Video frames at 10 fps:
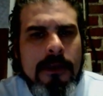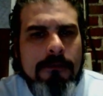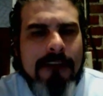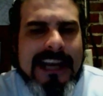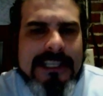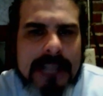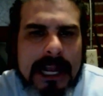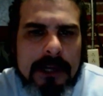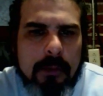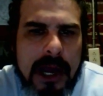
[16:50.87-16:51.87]

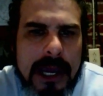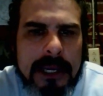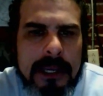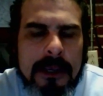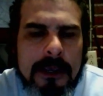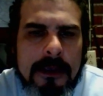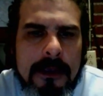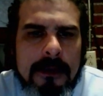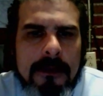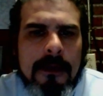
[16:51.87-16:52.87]
fascinating way.
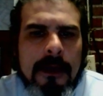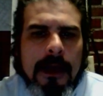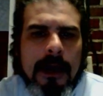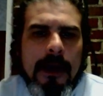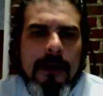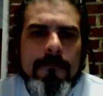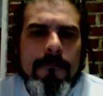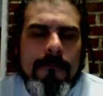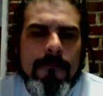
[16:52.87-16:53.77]
That